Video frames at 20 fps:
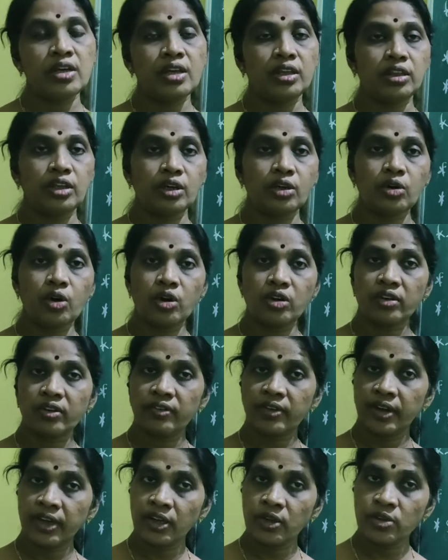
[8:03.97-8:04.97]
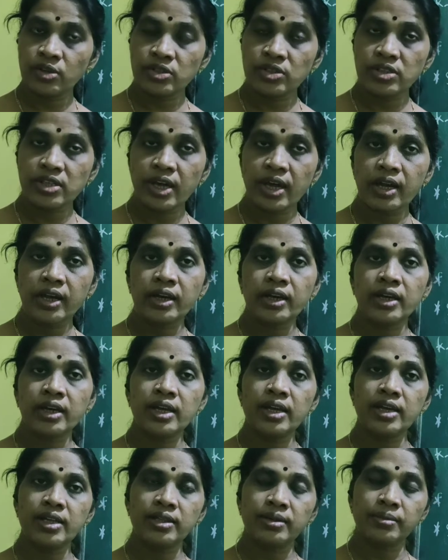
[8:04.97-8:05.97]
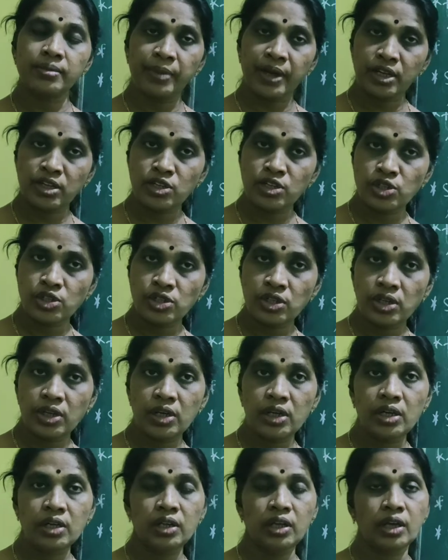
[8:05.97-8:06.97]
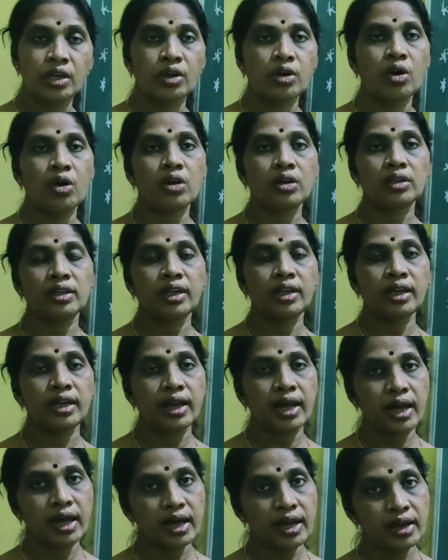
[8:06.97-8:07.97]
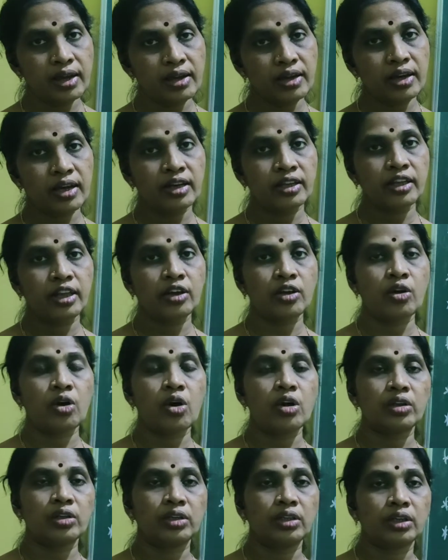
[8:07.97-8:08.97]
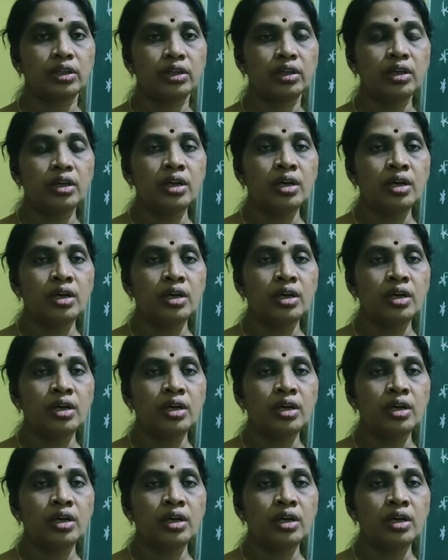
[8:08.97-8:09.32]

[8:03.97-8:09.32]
They got a very good salary, the pension, they got the land, and they got the